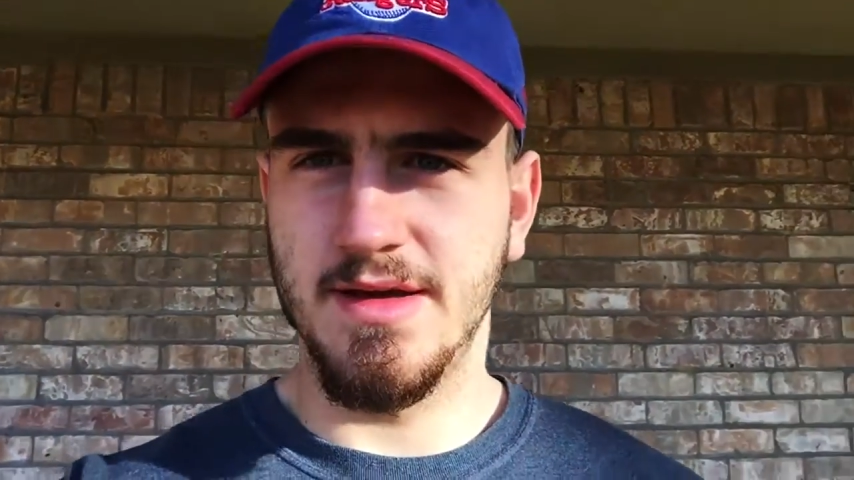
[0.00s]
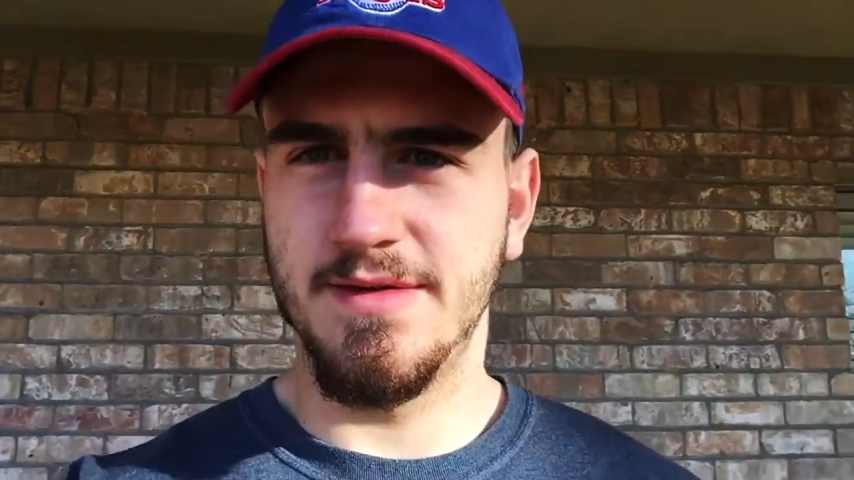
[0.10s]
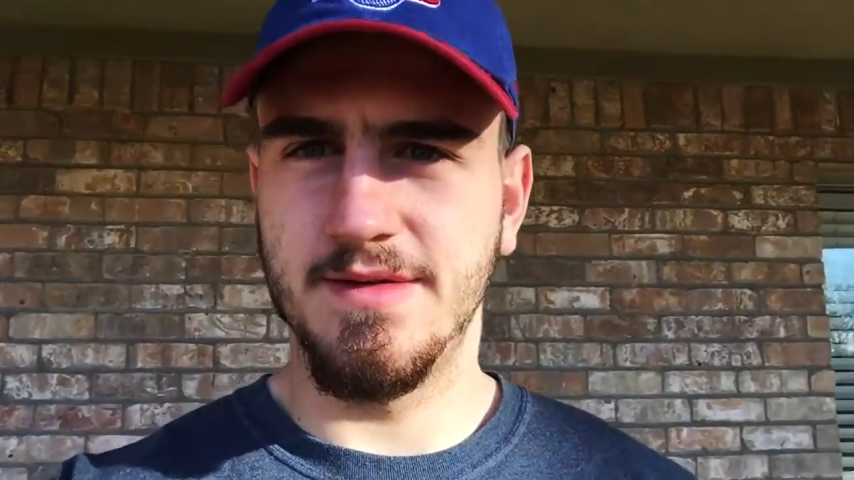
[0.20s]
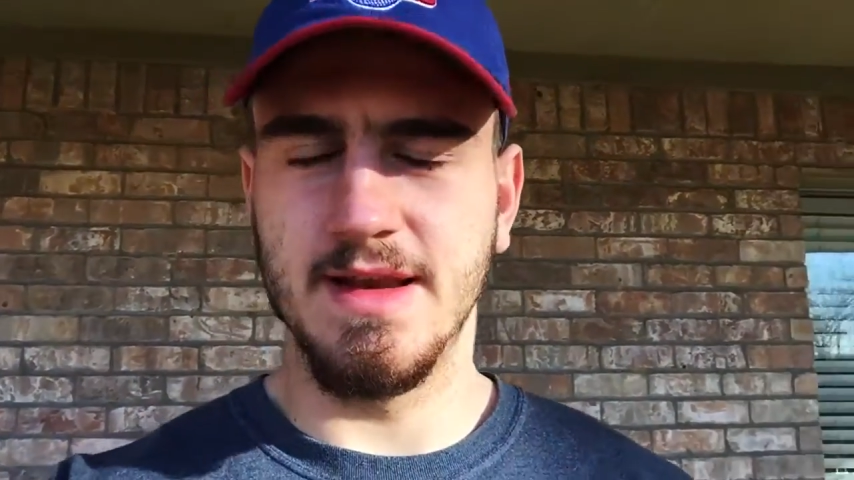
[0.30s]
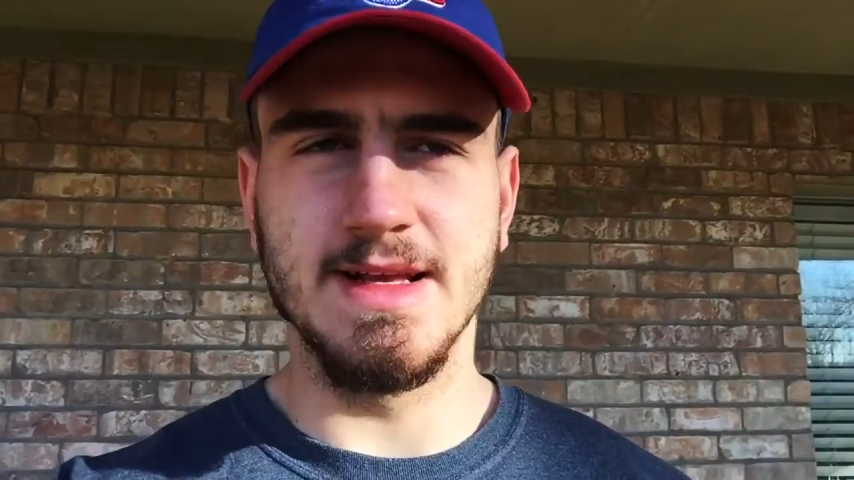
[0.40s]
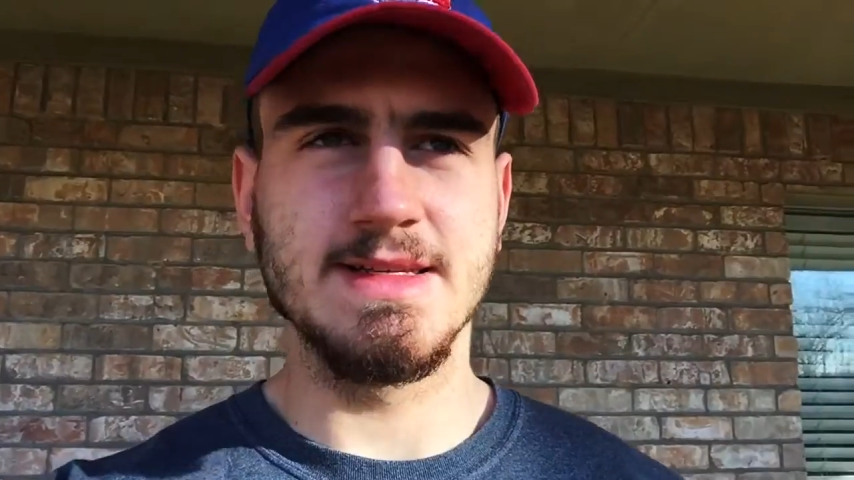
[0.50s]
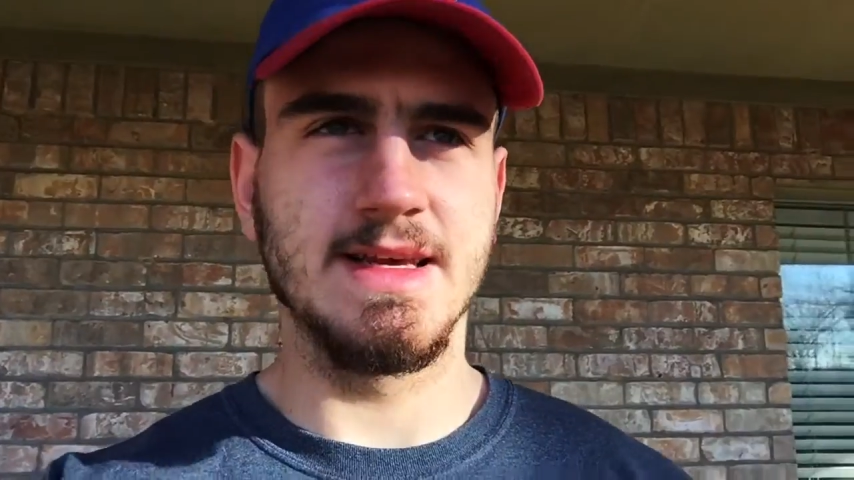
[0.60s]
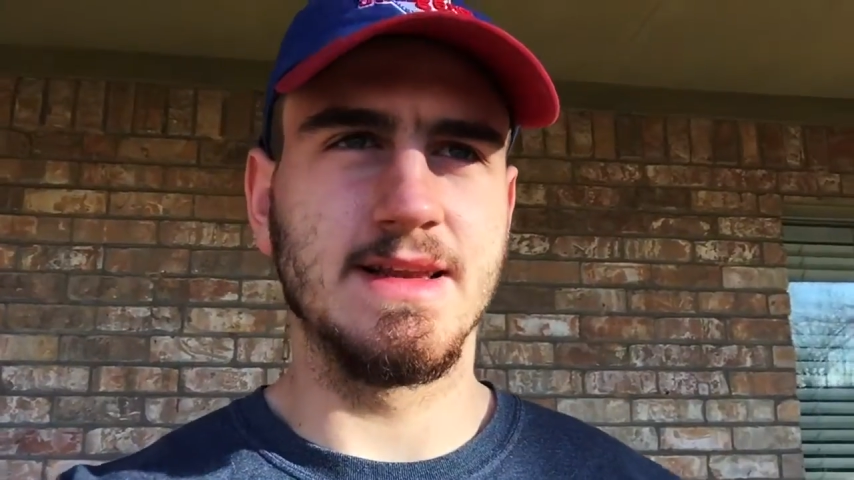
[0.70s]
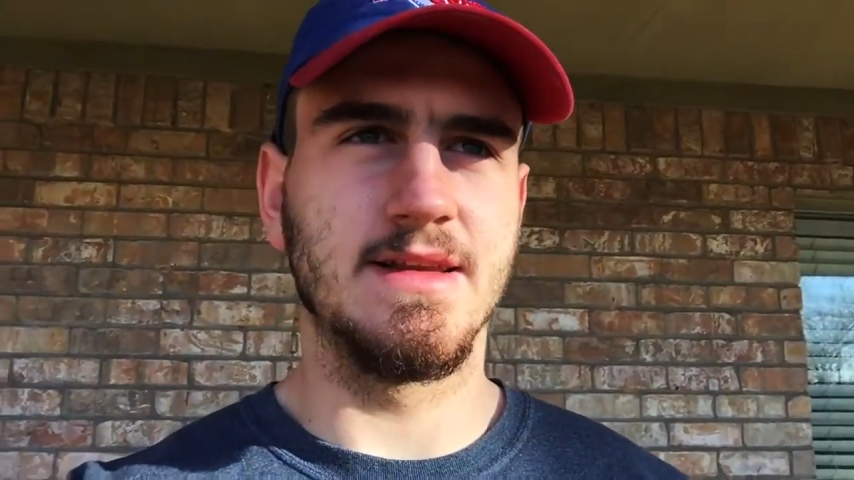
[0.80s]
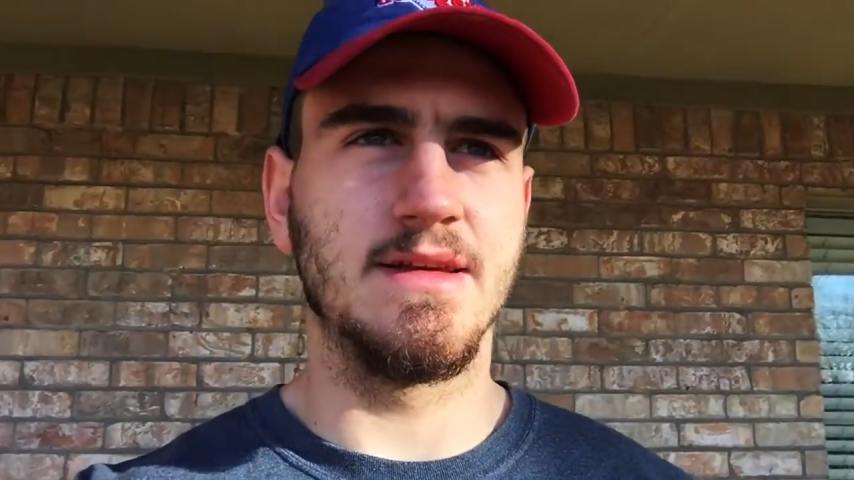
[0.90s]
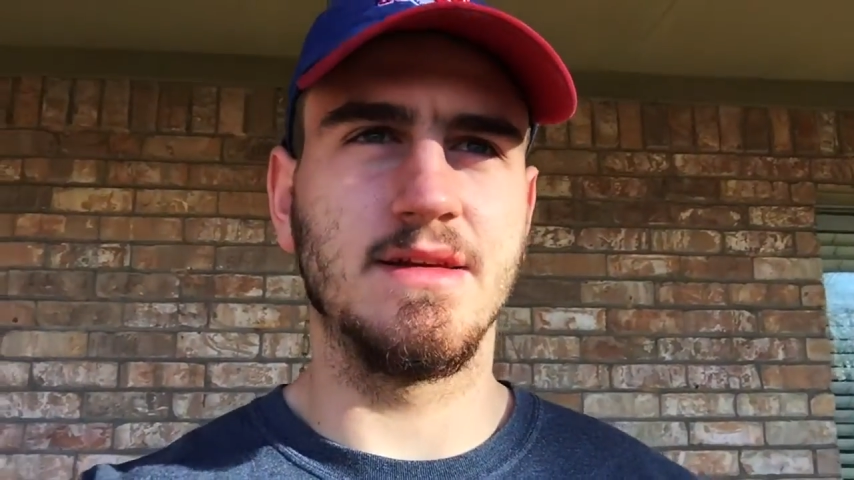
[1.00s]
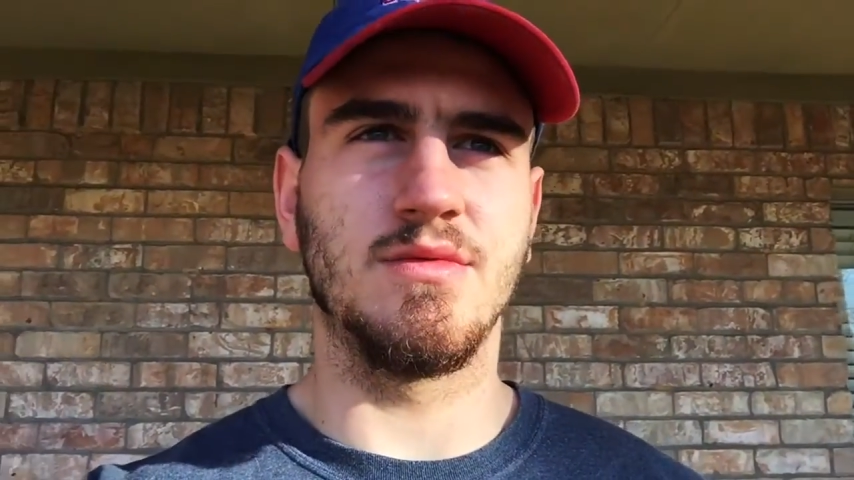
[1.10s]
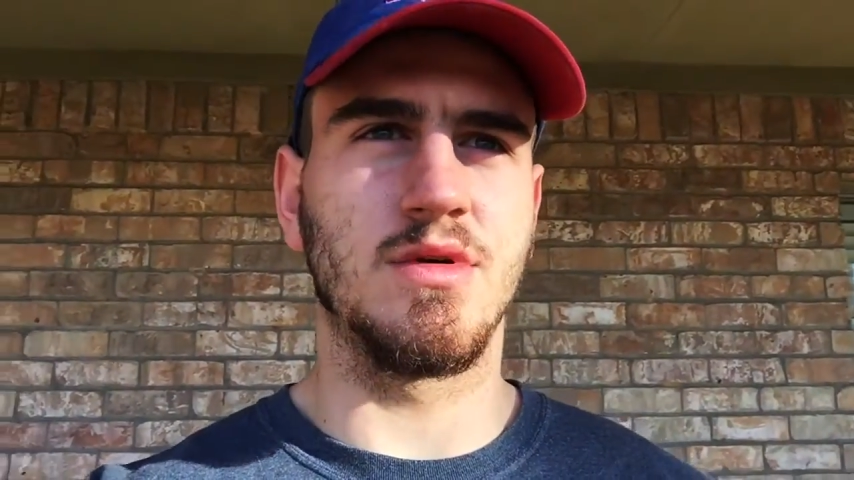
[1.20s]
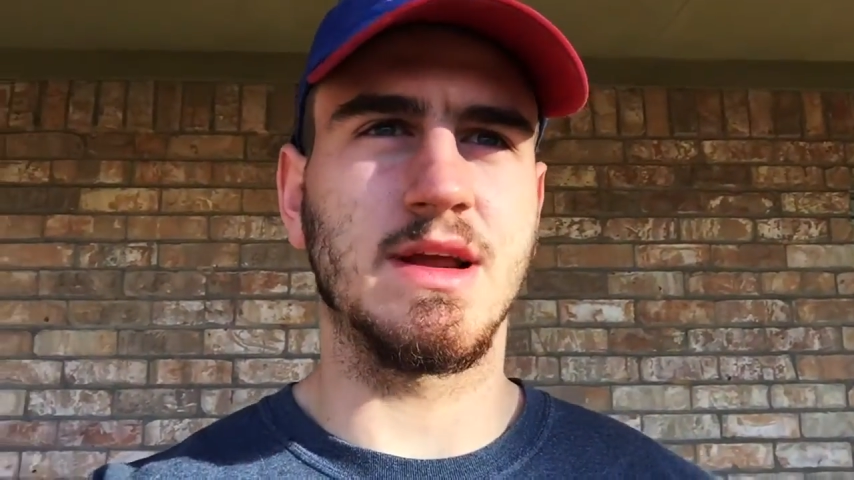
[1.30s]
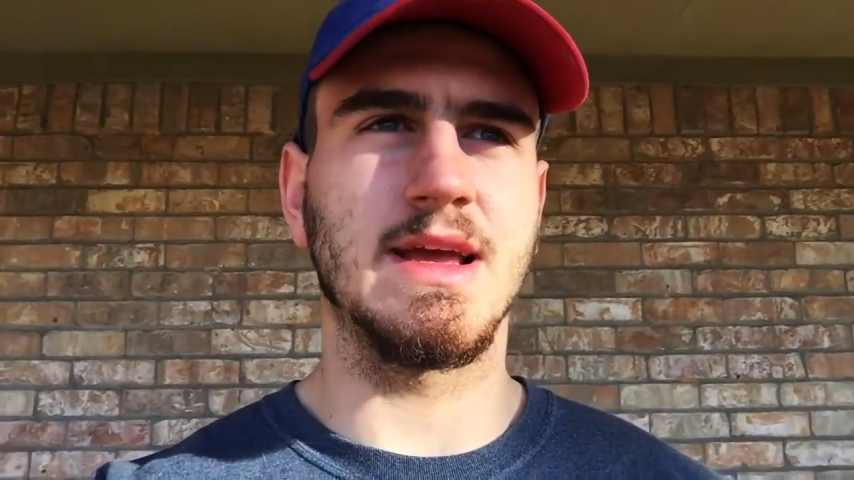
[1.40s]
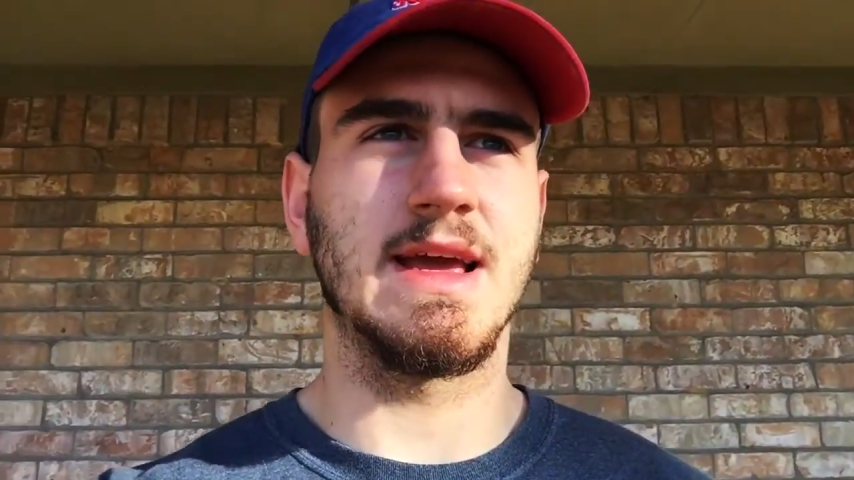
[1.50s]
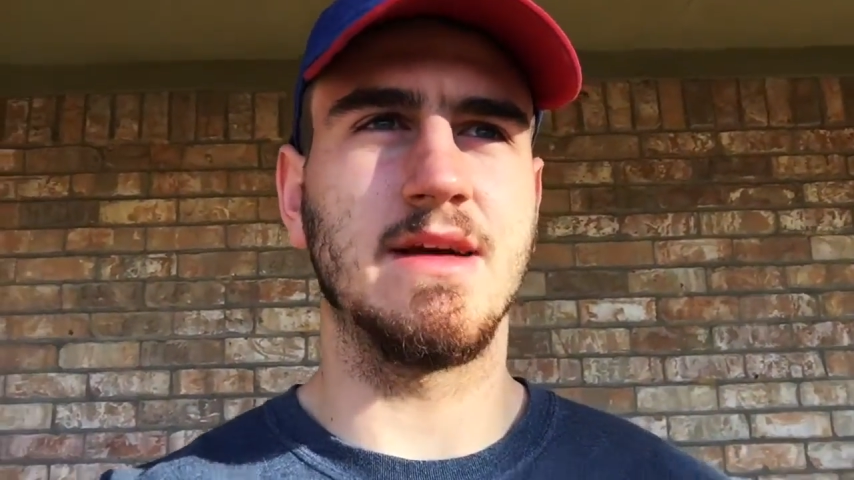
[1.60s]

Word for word: fitness and working